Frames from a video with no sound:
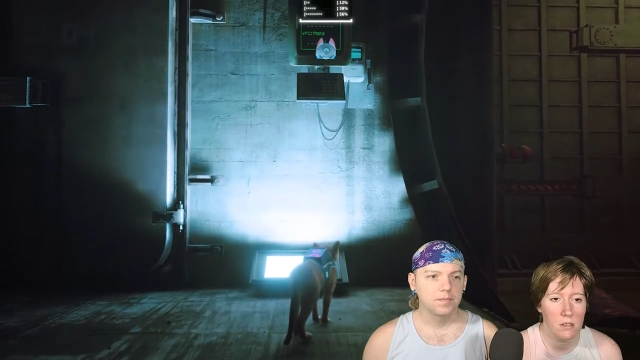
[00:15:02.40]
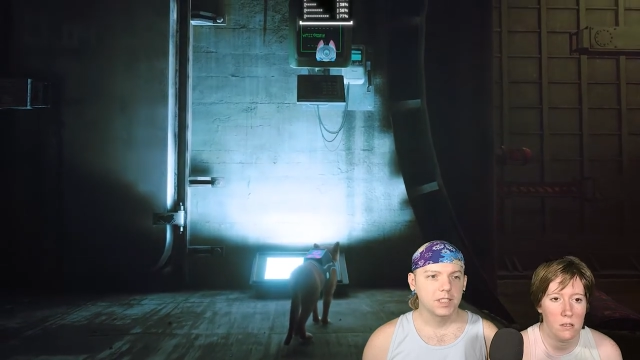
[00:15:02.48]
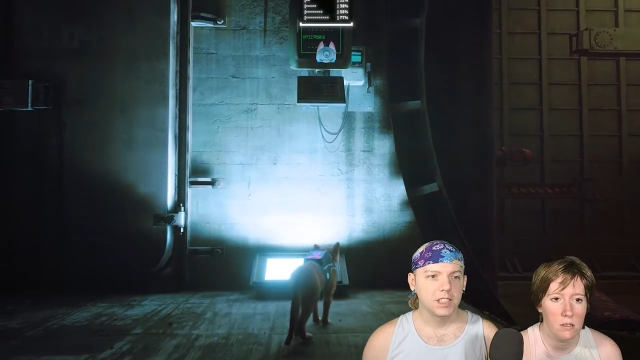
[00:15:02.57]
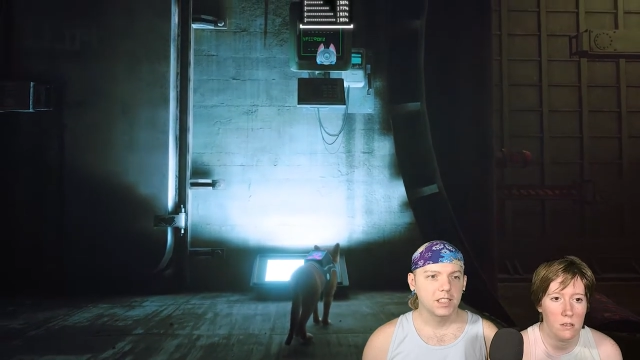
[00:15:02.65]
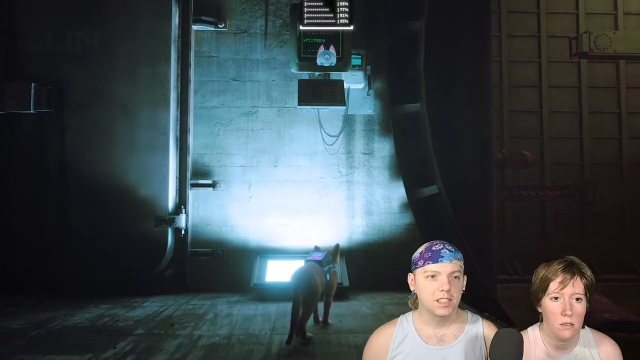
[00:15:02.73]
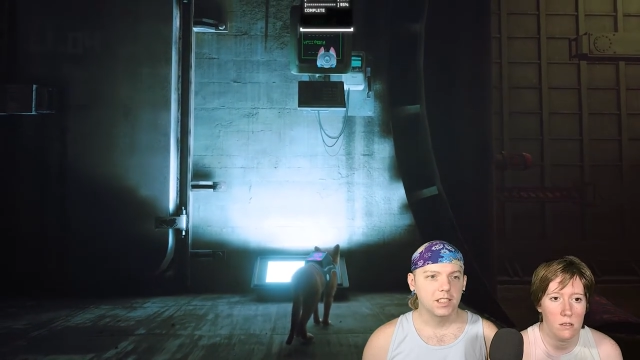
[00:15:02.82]

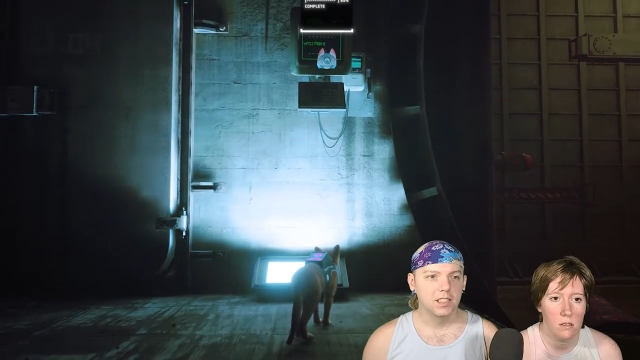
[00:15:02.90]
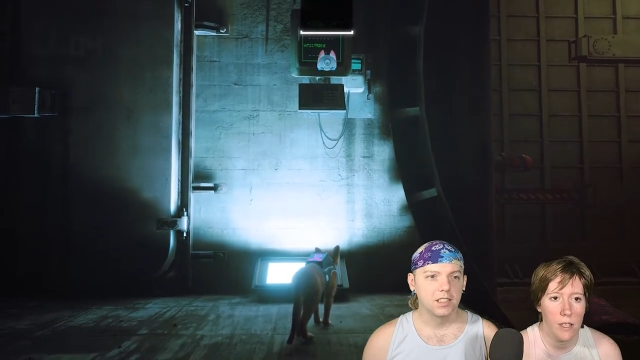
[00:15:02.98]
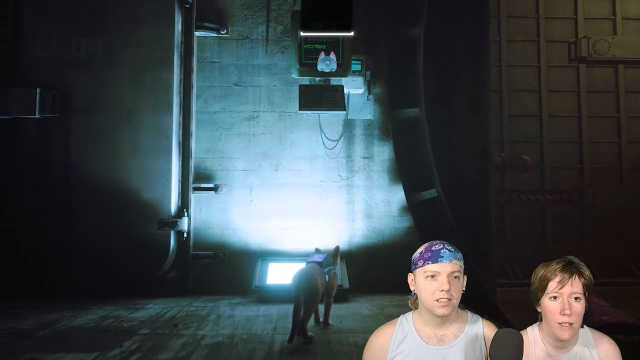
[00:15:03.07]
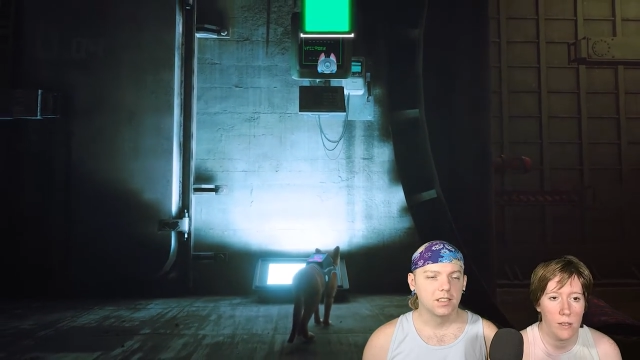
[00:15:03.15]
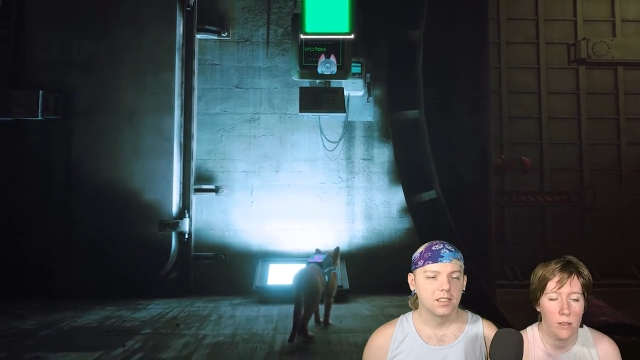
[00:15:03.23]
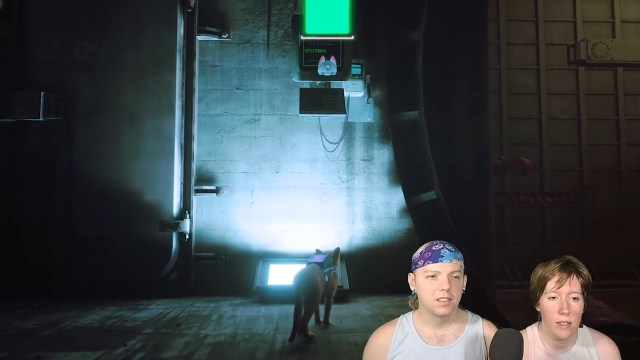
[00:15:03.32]
Speaker 1: Yeah.
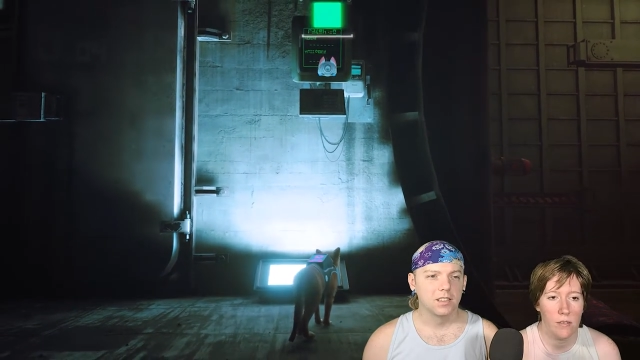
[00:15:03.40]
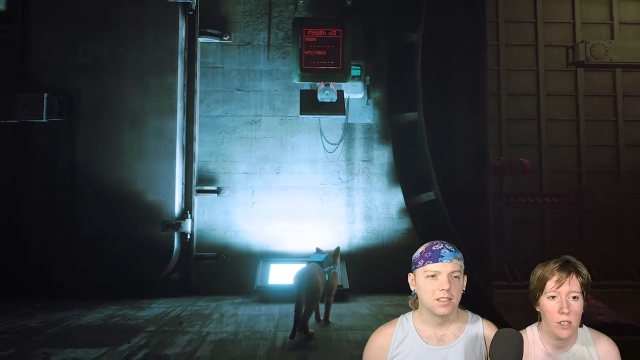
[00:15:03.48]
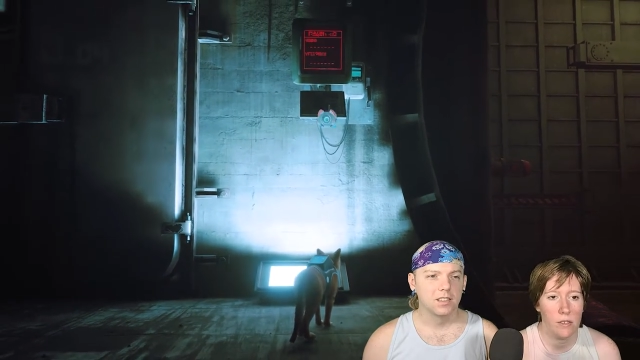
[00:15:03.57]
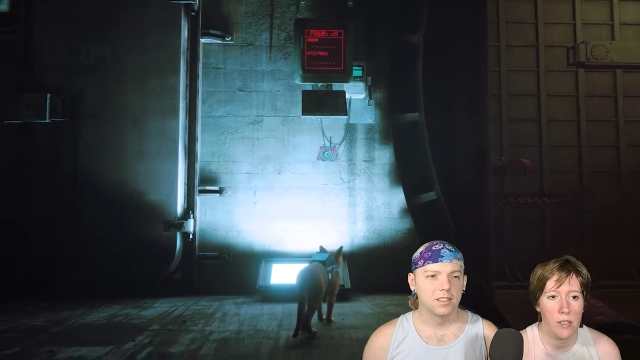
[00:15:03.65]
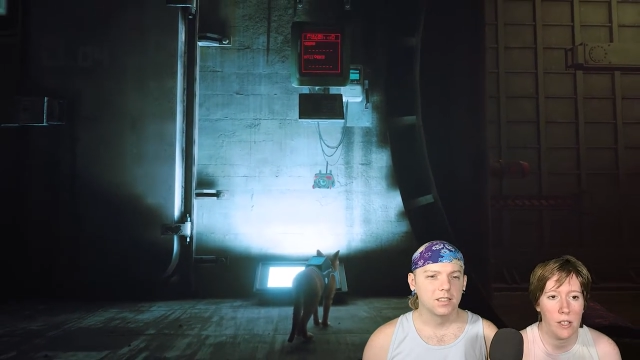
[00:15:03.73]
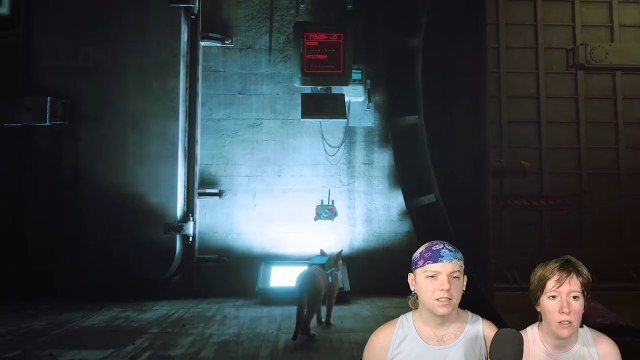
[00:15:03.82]
I don't have
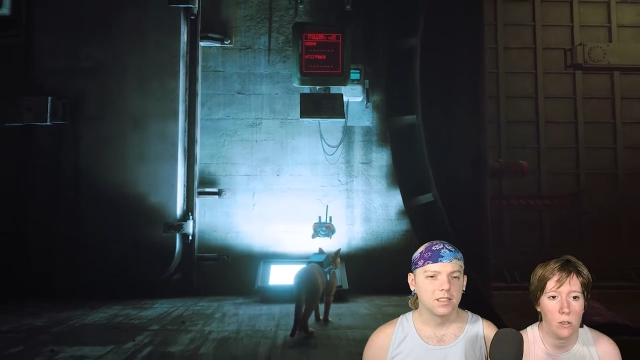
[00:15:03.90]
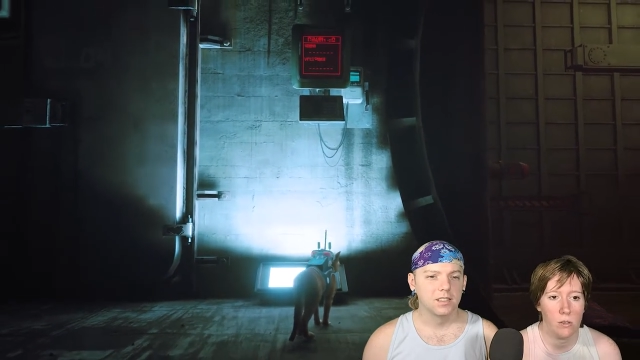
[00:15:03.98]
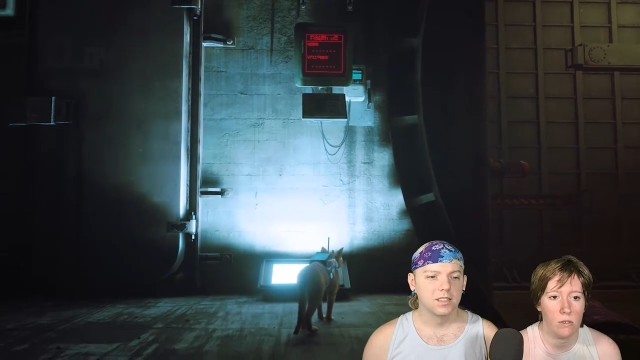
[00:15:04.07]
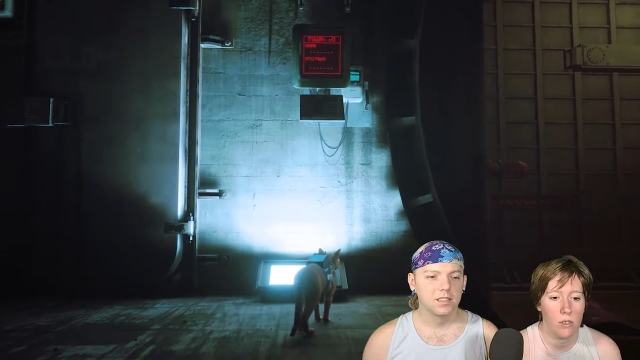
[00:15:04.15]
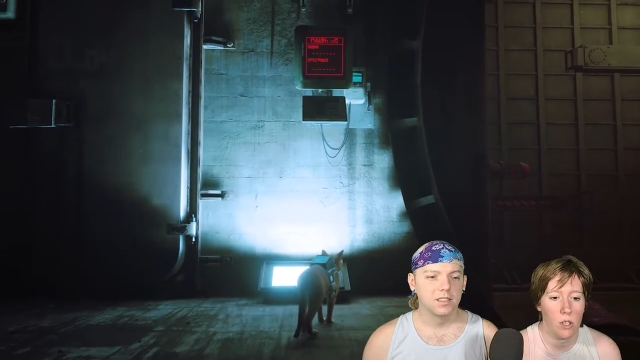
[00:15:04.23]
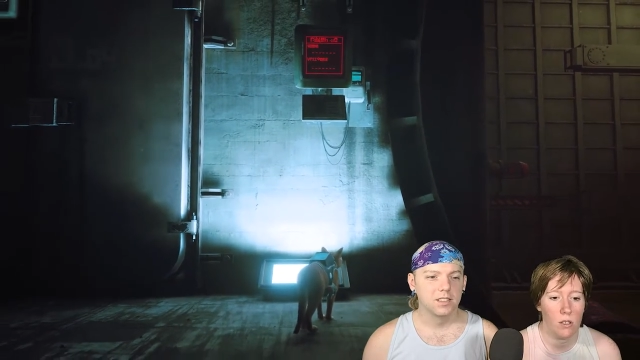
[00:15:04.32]
enough arrows
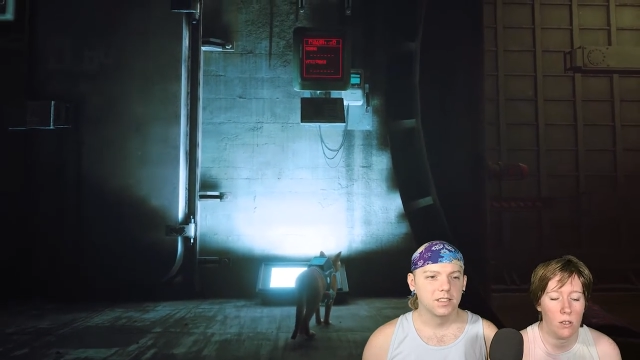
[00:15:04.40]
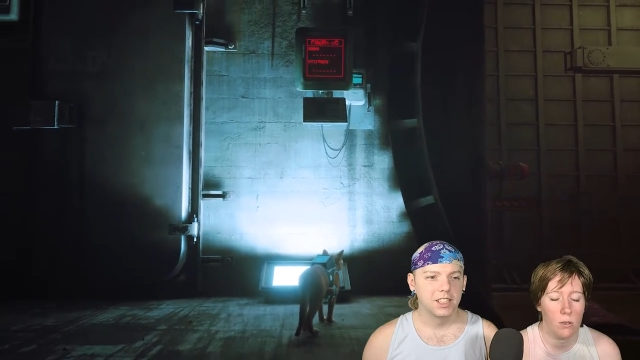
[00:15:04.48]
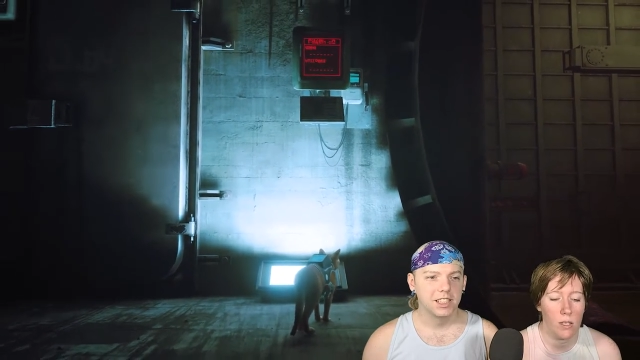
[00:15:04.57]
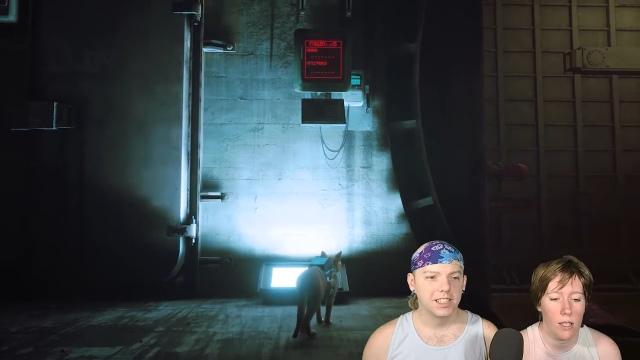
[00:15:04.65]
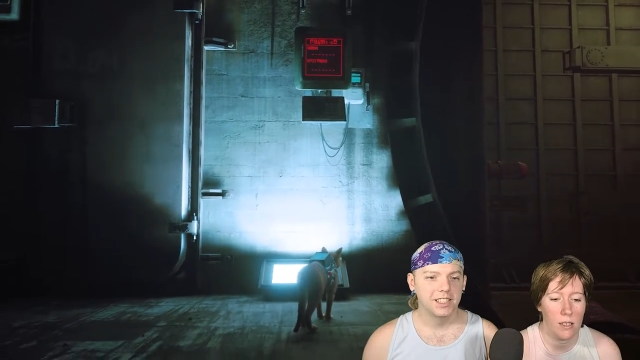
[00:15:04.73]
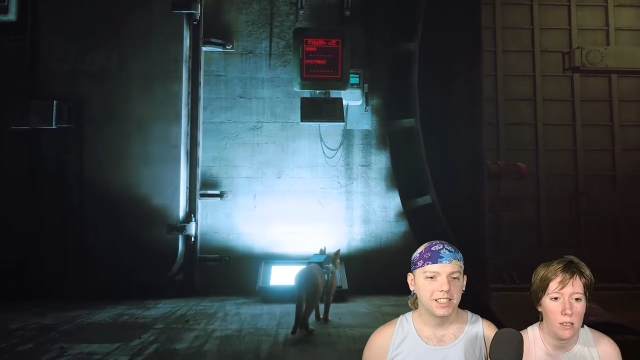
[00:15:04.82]
for all those
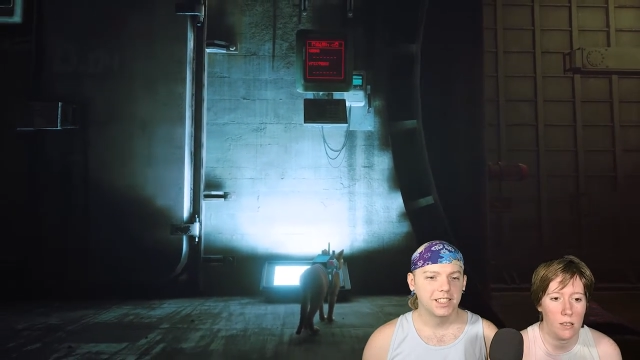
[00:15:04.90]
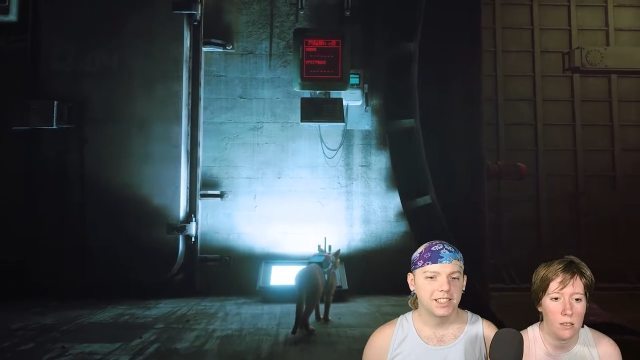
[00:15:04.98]
guys.